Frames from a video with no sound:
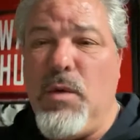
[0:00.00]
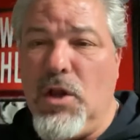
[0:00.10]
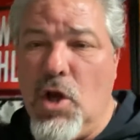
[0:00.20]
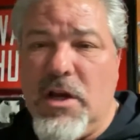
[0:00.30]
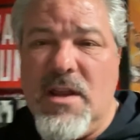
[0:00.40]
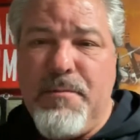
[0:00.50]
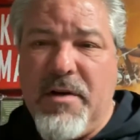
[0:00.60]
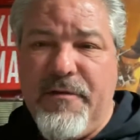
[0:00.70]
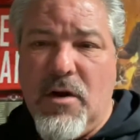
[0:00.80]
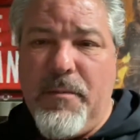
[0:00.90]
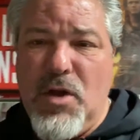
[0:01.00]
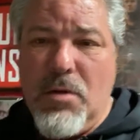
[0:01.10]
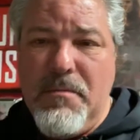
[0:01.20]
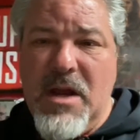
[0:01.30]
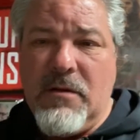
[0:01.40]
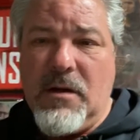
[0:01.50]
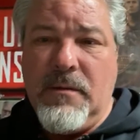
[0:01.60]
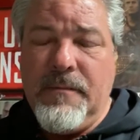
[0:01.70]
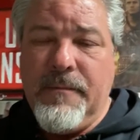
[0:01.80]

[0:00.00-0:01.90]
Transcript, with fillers: we look in the proverbial mirror,